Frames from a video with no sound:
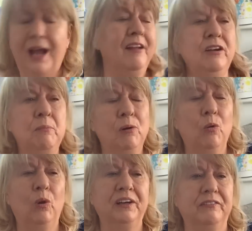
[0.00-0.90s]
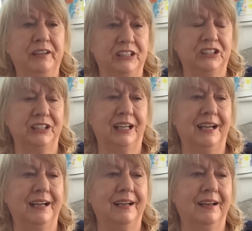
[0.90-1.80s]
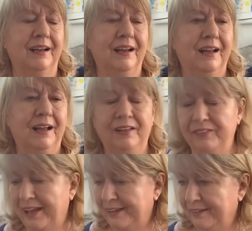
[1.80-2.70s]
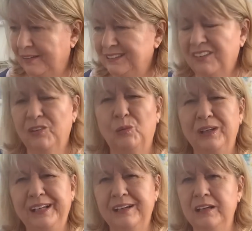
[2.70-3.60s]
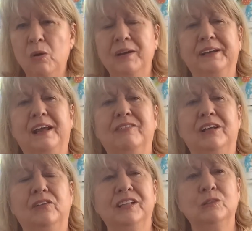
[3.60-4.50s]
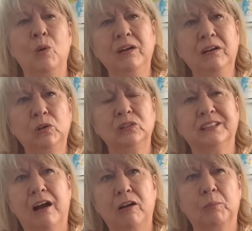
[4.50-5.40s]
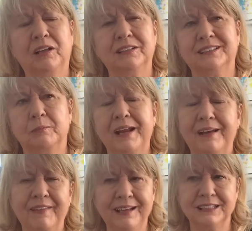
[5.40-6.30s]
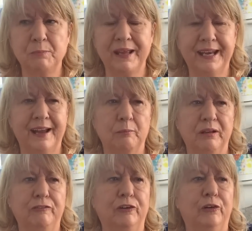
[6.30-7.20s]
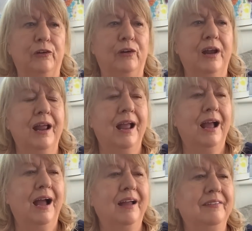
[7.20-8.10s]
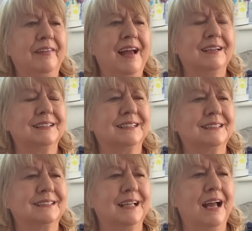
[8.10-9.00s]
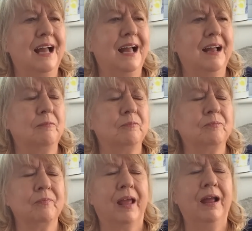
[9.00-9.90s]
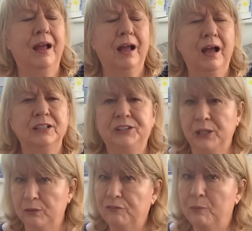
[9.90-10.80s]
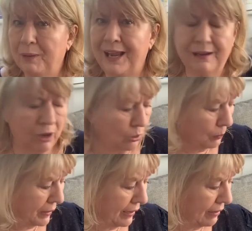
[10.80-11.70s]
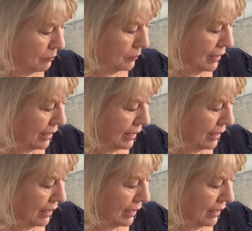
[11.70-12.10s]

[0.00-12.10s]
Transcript: I only bought one originally, and then because I thought, well, you can go on and have a look. There's one called Dark Blossom. Now that's been out before, and that's a dupe for Black Opium.